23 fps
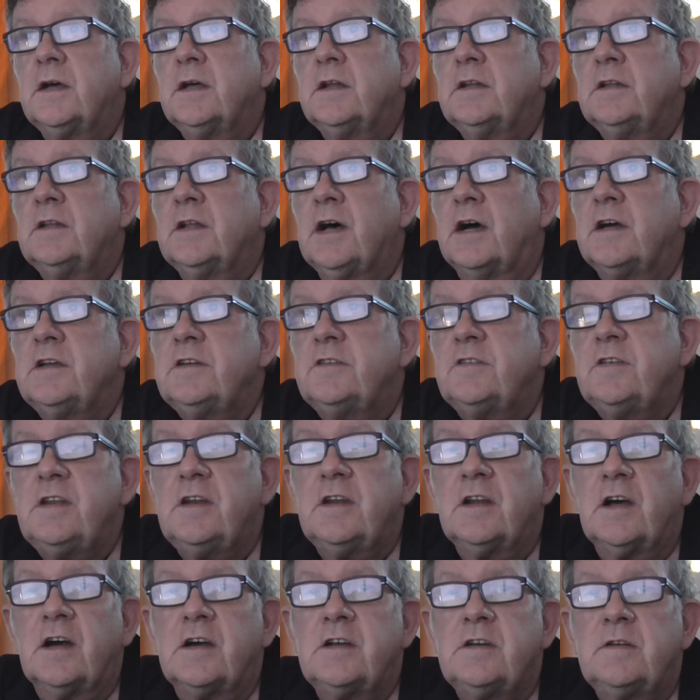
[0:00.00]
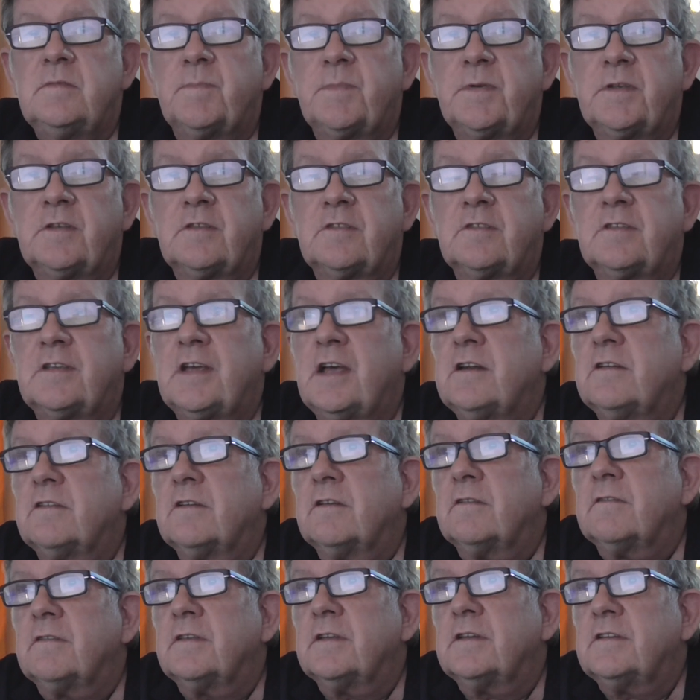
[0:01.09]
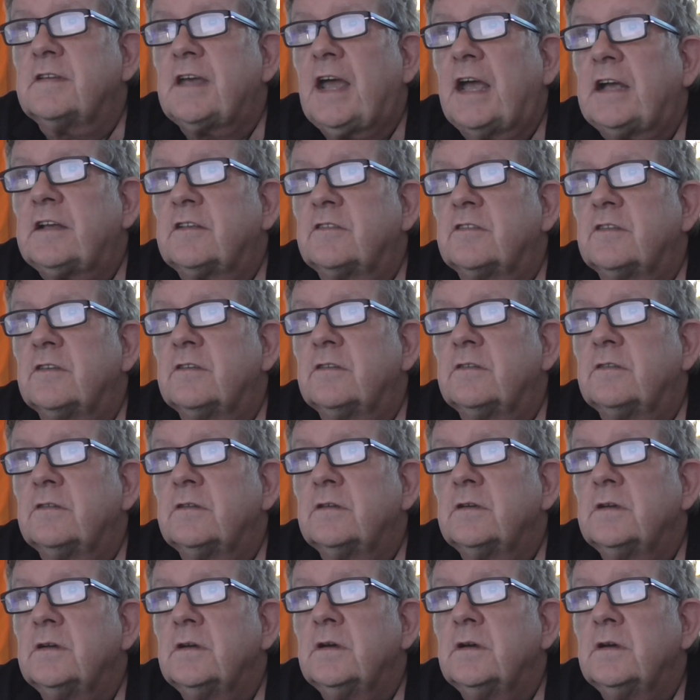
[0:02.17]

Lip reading: 99% of the taxes,